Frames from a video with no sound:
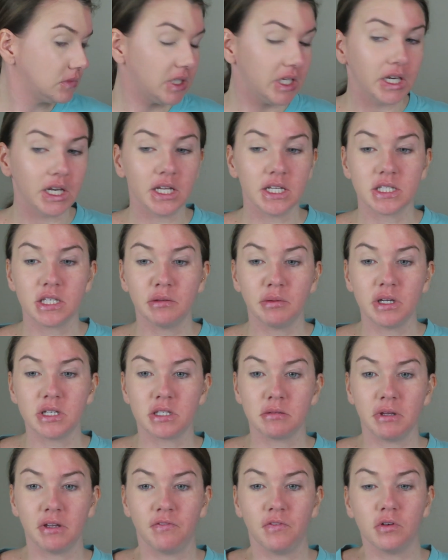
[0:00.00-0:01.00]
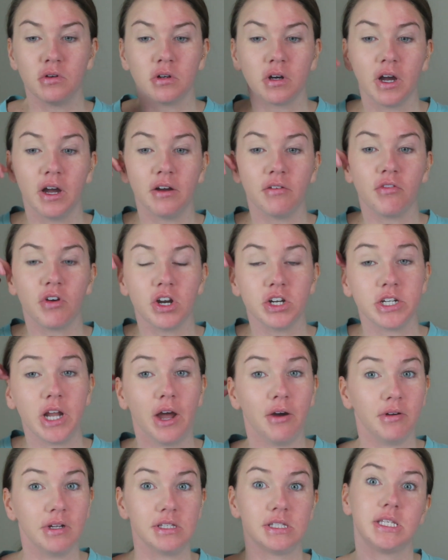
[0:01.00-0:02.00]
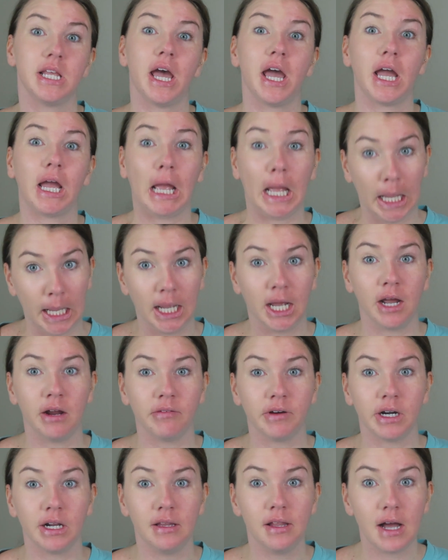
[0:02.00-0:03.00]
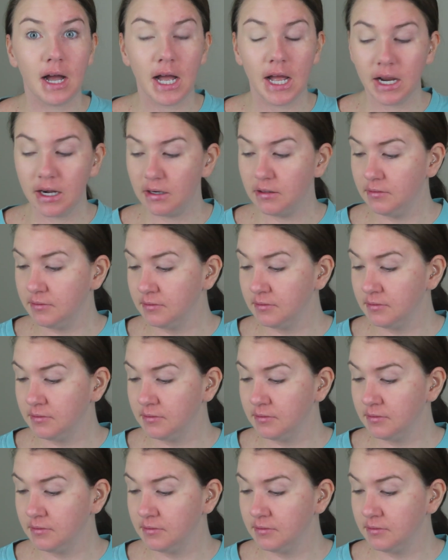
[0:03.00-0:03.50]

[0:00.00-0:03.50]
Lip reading: It is supposed to be full coverage. I would say it covered a lot.